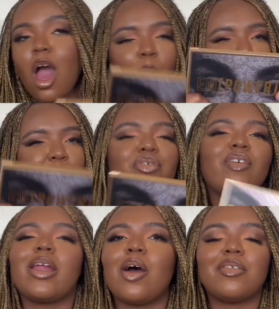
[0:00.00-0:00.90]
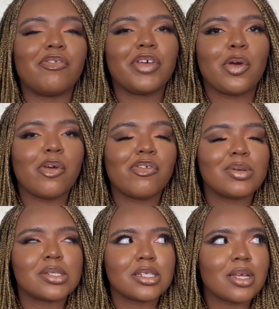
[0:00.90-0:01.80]
well, you find out in the video if it
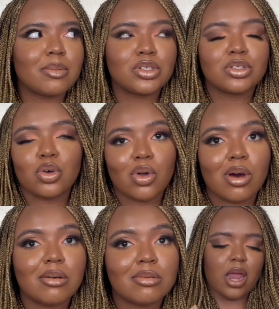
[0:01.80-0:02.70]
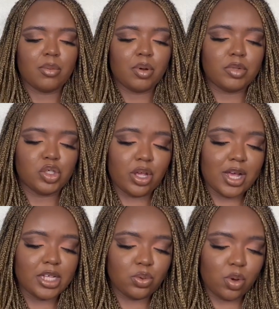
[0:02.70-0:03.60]
was an exception or not. I'm going to be showing you
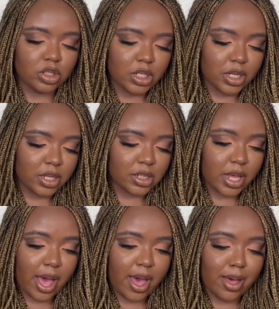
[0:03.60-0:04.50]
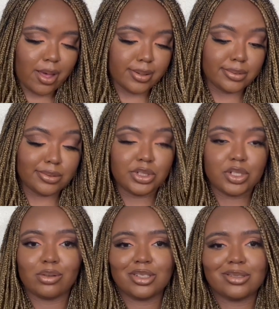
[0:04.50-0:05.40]
guys swatches and, you
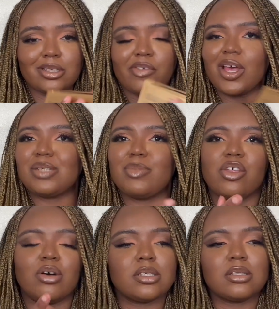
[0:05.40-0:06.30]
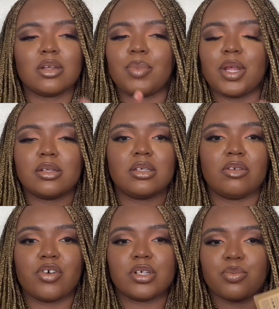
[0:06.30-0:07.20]
know, just giving you guys my thoughts and opinions and
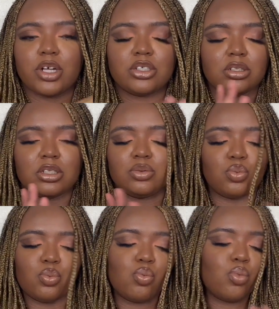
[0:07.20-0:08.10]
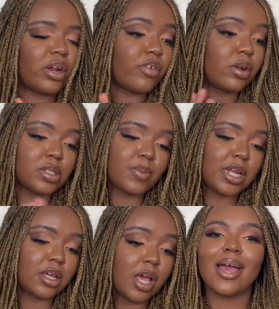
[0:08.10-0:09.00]
first impressions and whatever on this
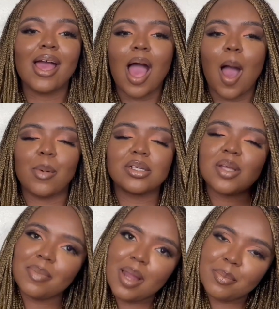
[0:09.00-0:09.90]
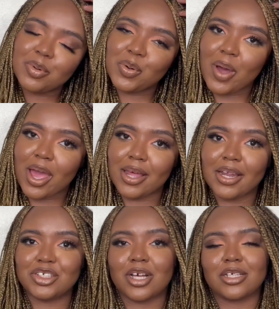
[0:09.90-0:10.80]
palette. I'm going to start blabbing away and
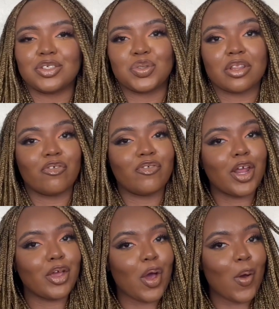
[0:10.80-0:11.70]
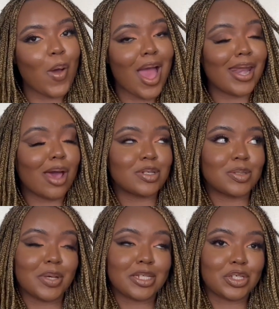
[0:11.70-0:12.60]
let you guys enjoy the video, and I will
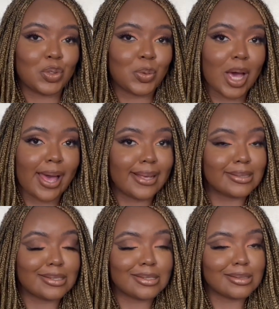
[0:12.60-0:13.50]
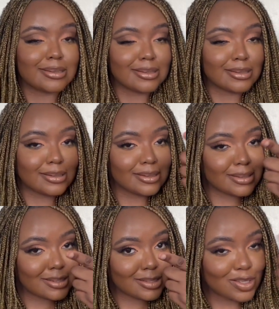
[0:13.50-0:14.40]
speak to you guys
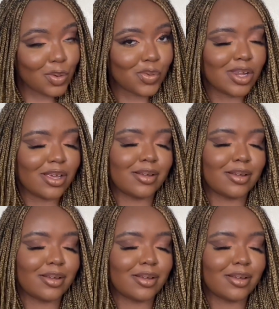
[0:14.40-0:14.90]
soon.